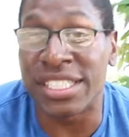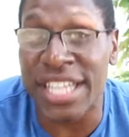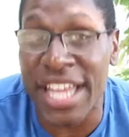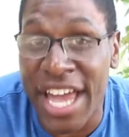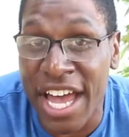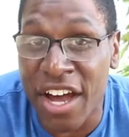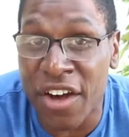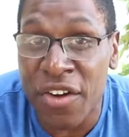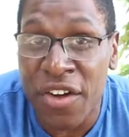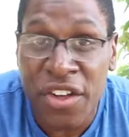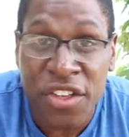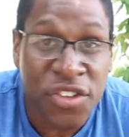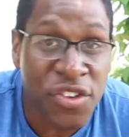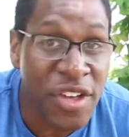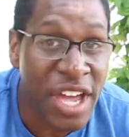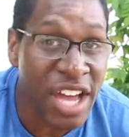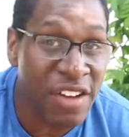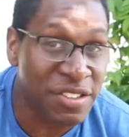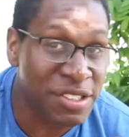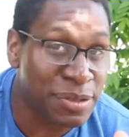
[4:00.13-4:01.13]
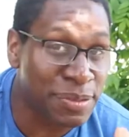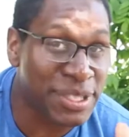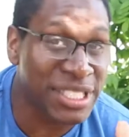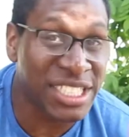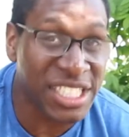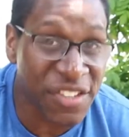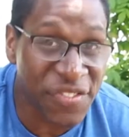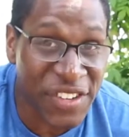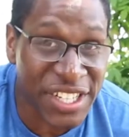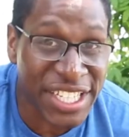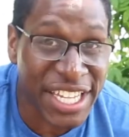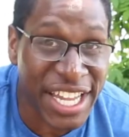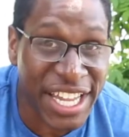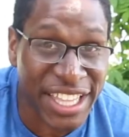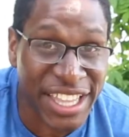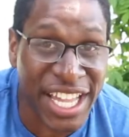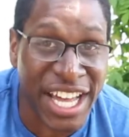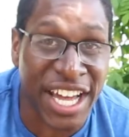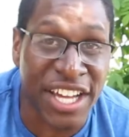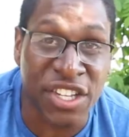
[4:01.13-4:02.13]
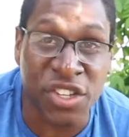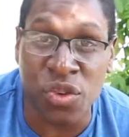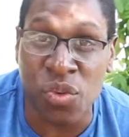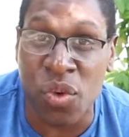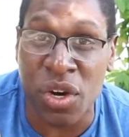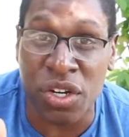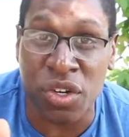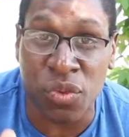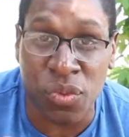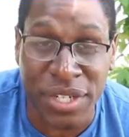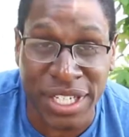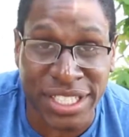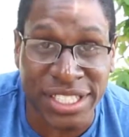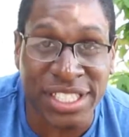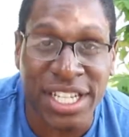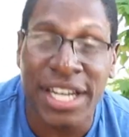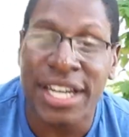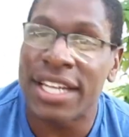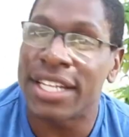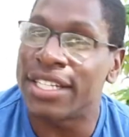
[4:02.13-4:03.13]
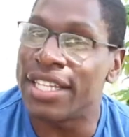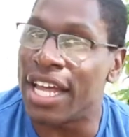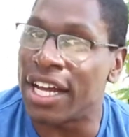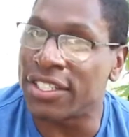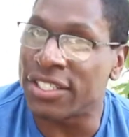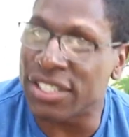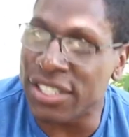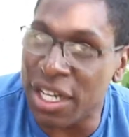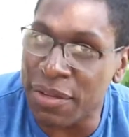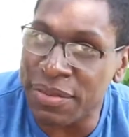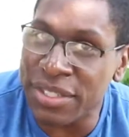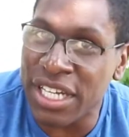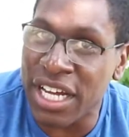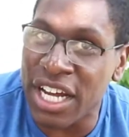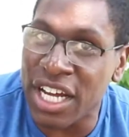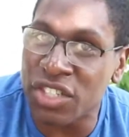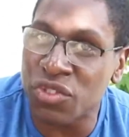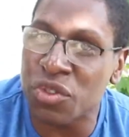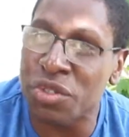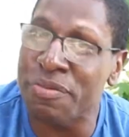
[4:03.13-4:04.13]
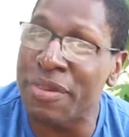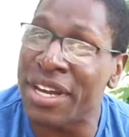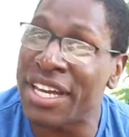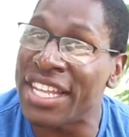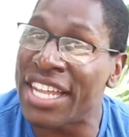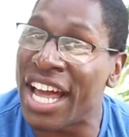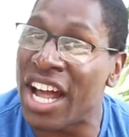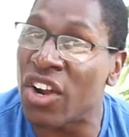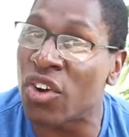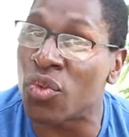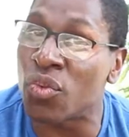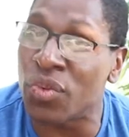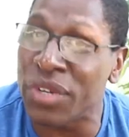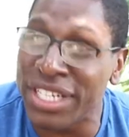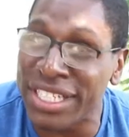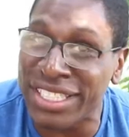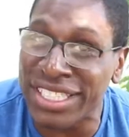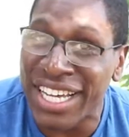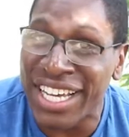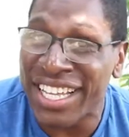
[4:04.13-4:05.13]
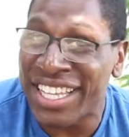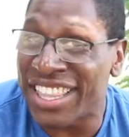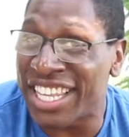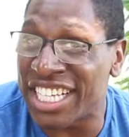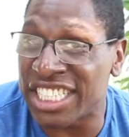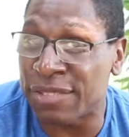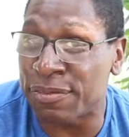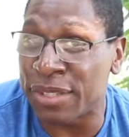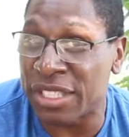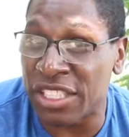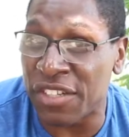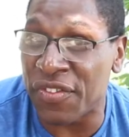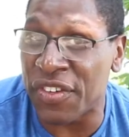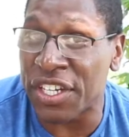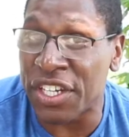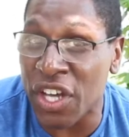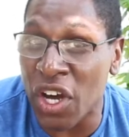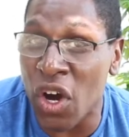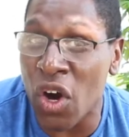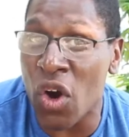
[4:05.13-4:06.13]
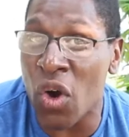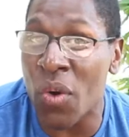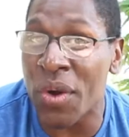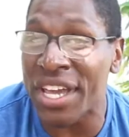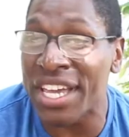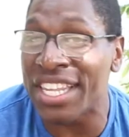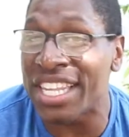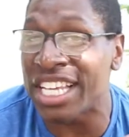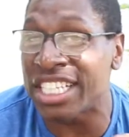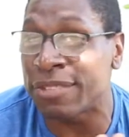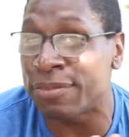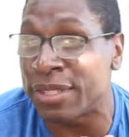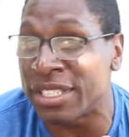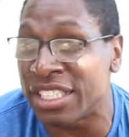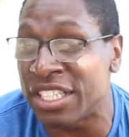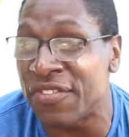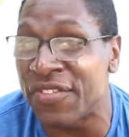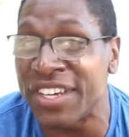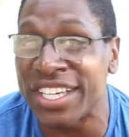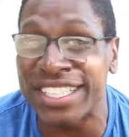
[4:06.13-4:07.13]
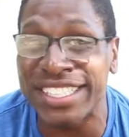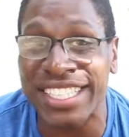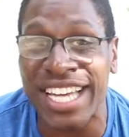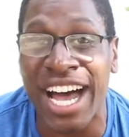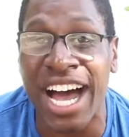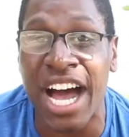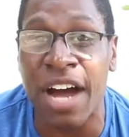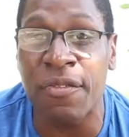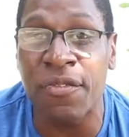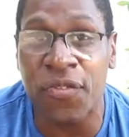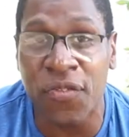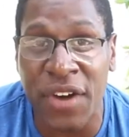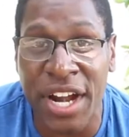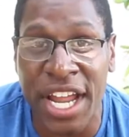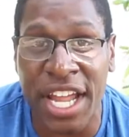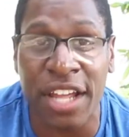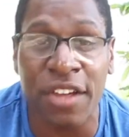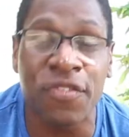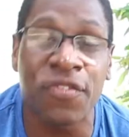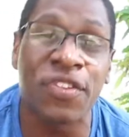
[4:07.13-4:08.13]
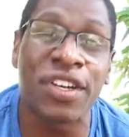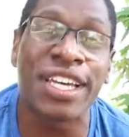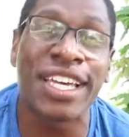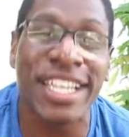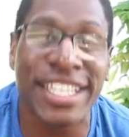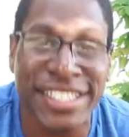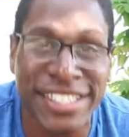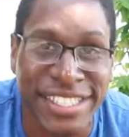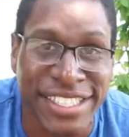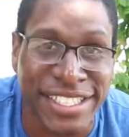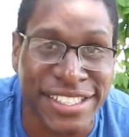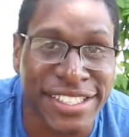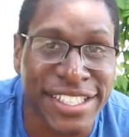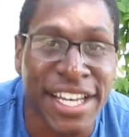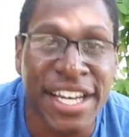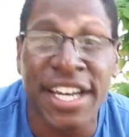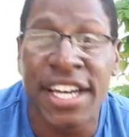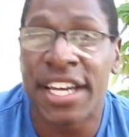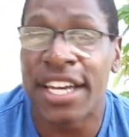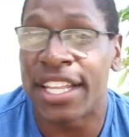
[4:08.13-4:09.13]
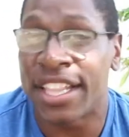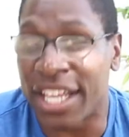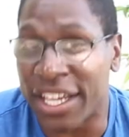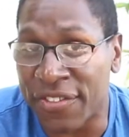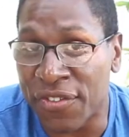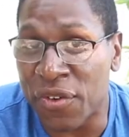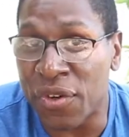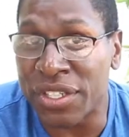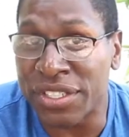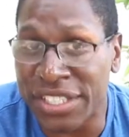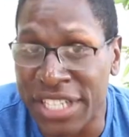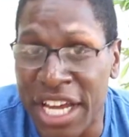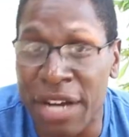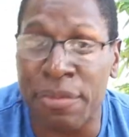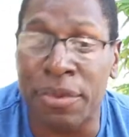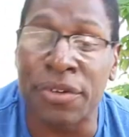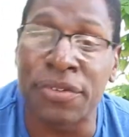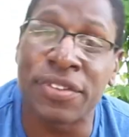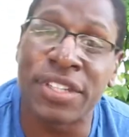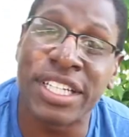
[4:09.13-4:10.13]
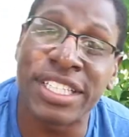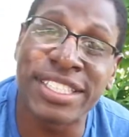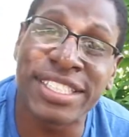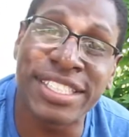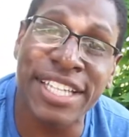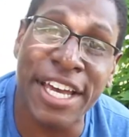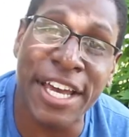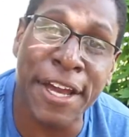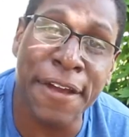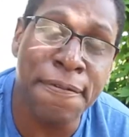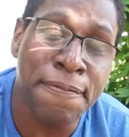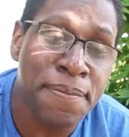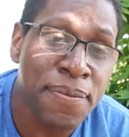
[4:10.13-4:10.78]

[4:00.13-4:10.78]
now you have a specific deadline you want to reach. Now, sometimes we may not reach that specific goal in that specific time frame. For instance, like for example, let's say